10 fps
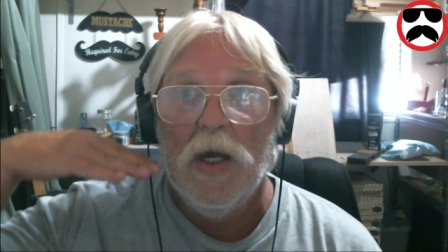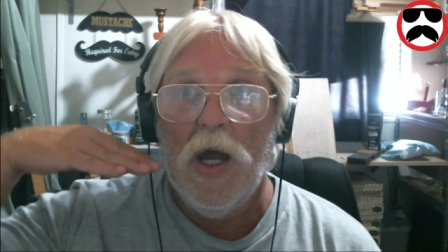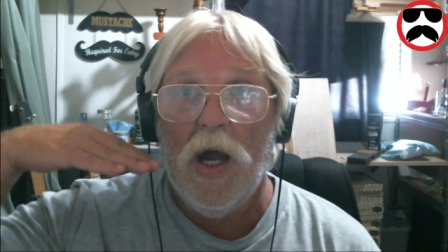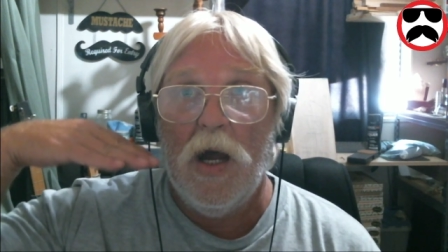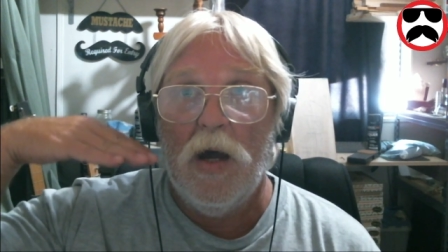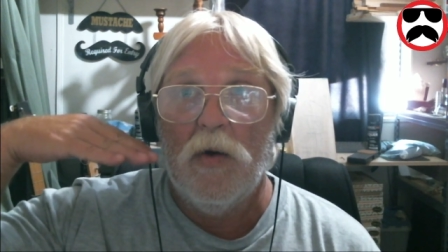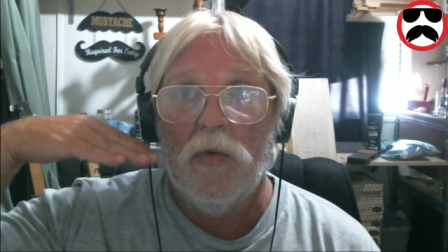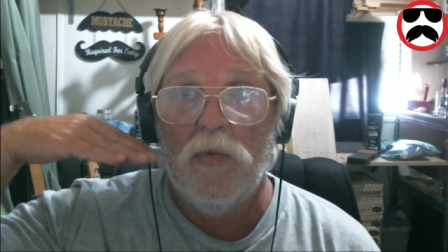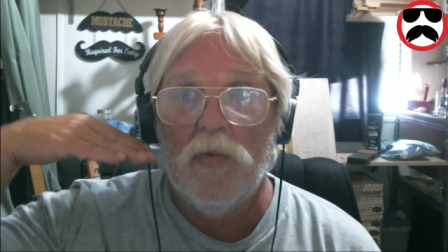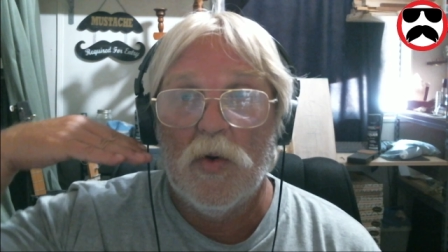uh,
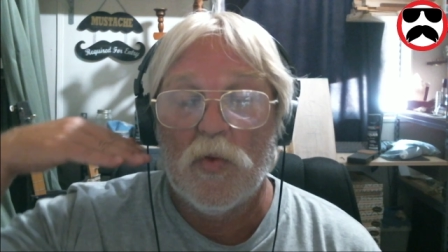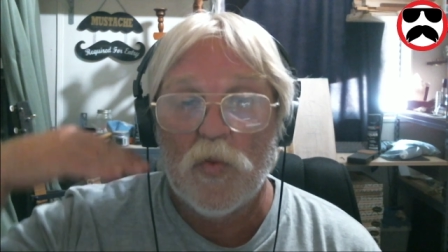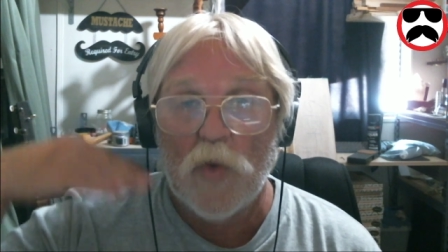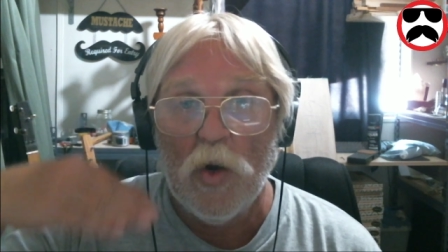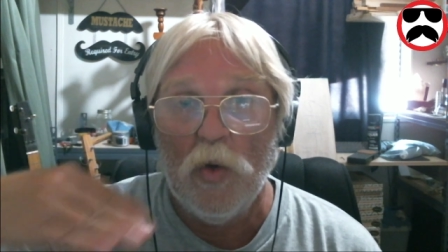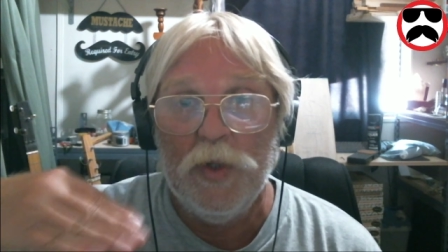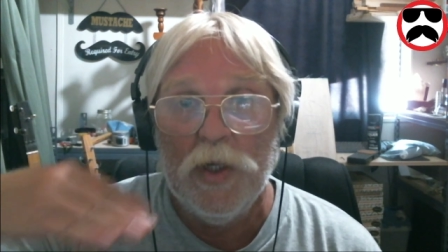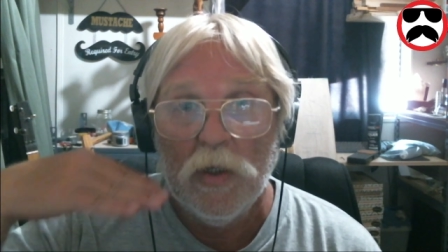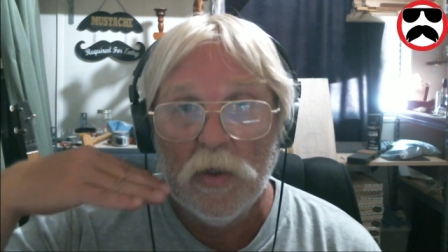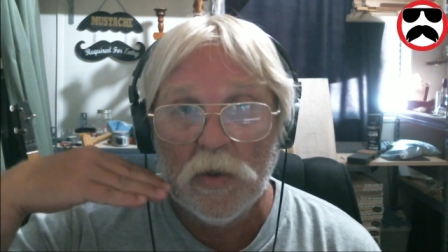road
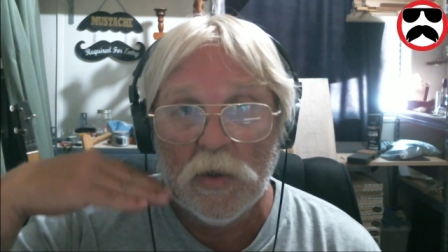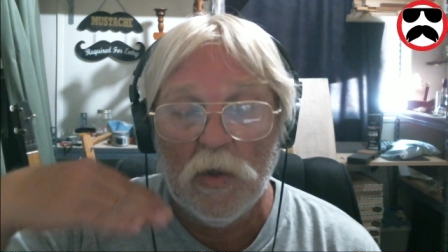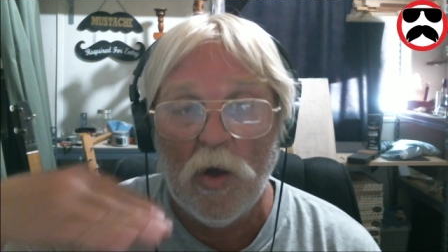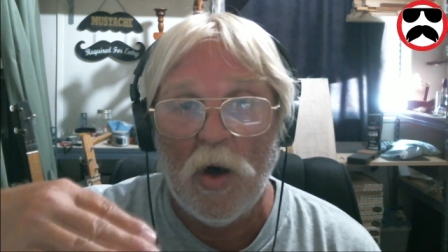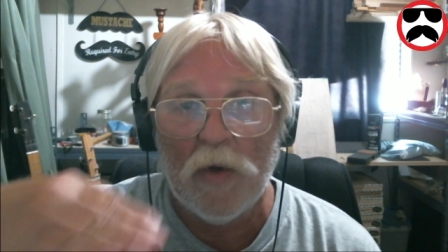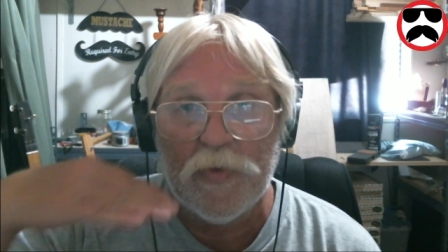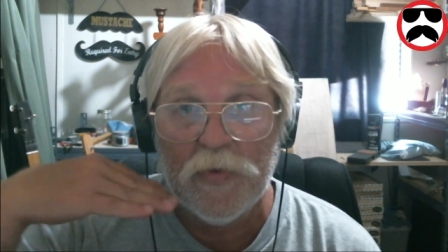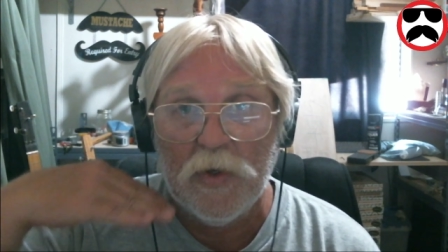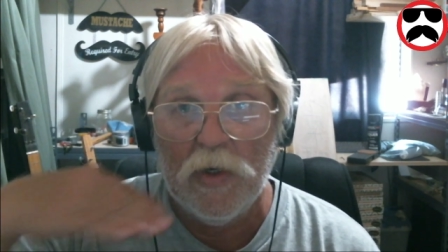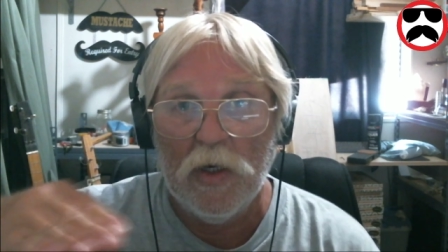
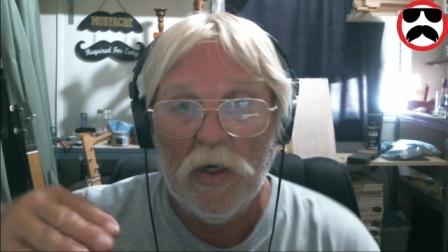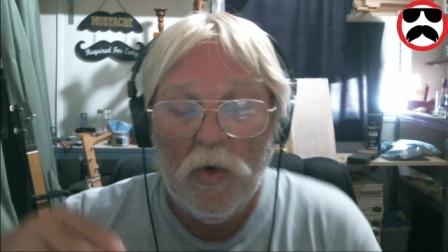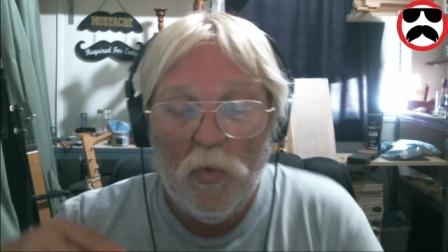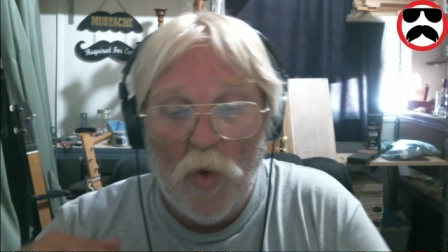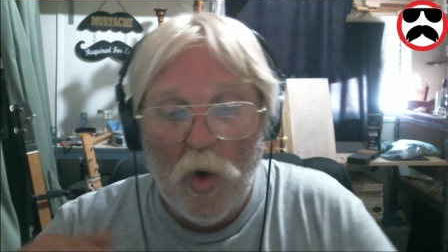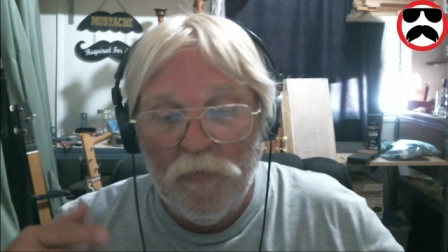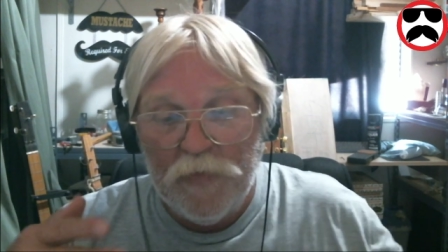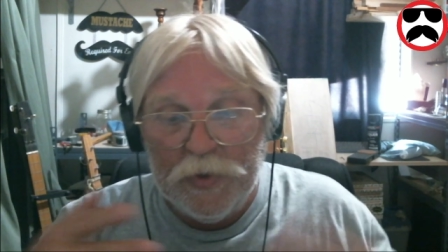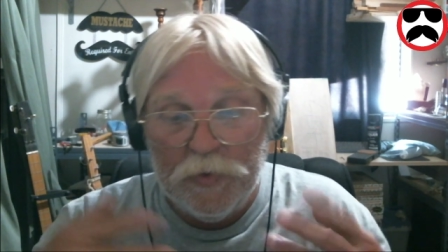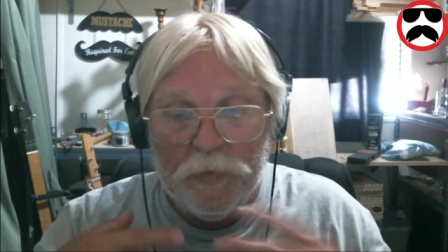cloth, uh, a
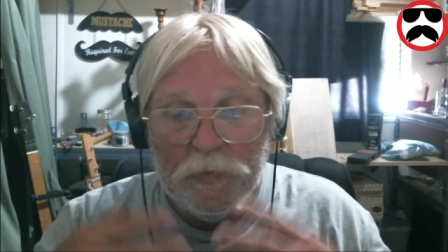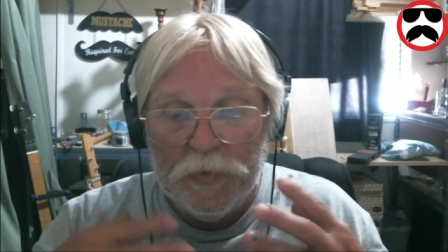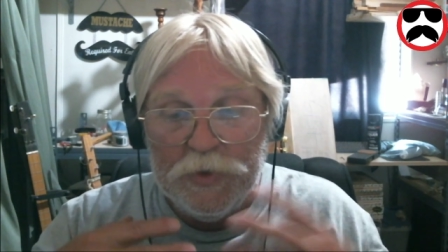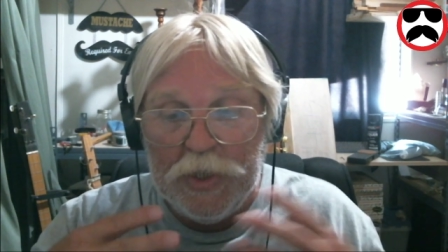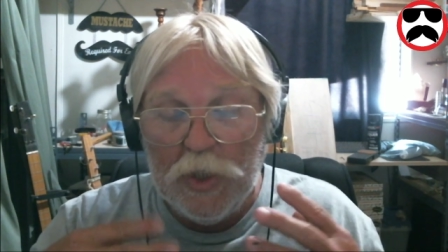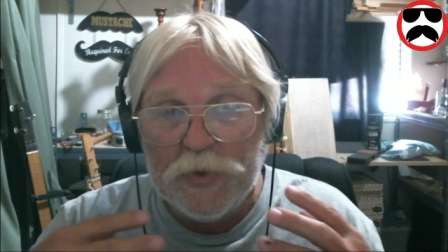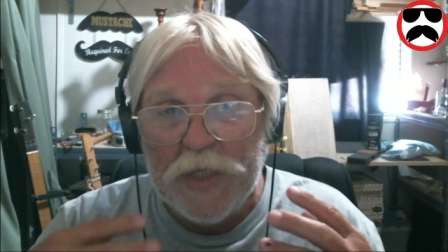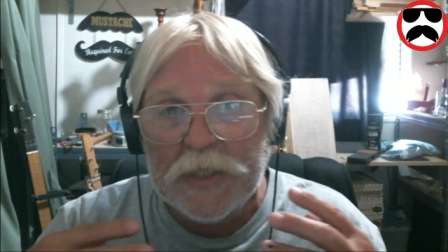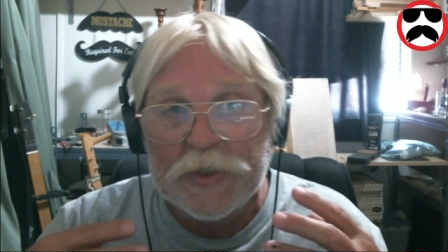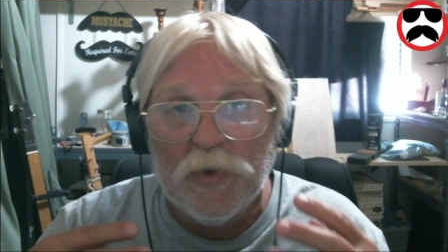woven
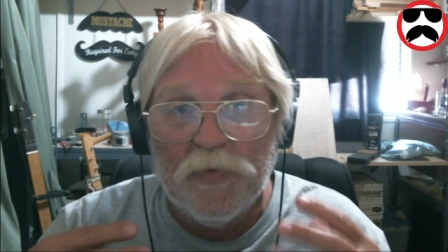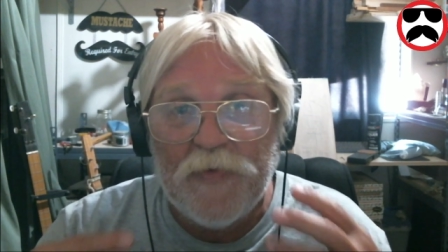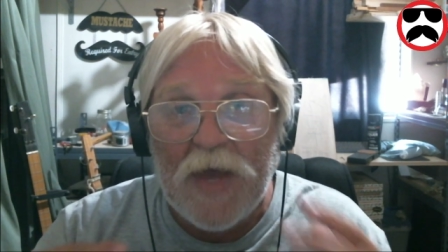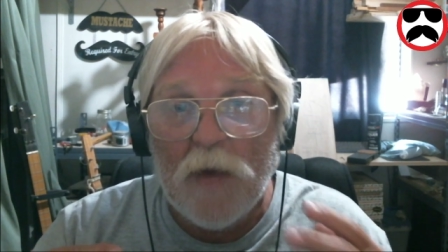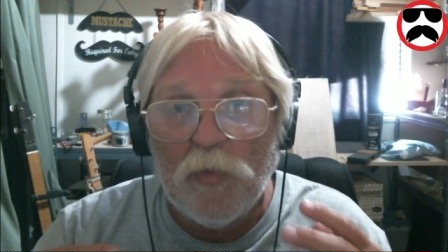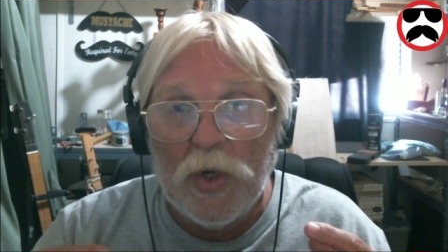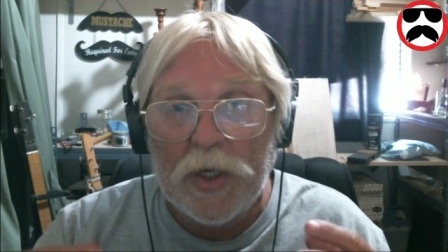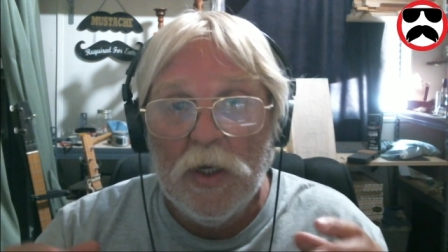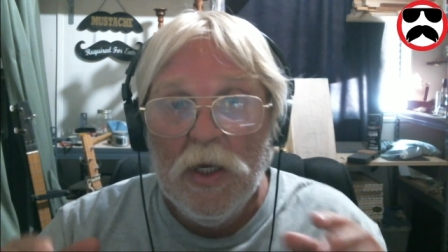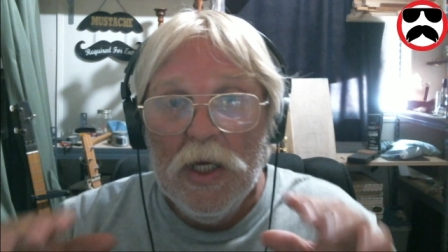geotextile fabric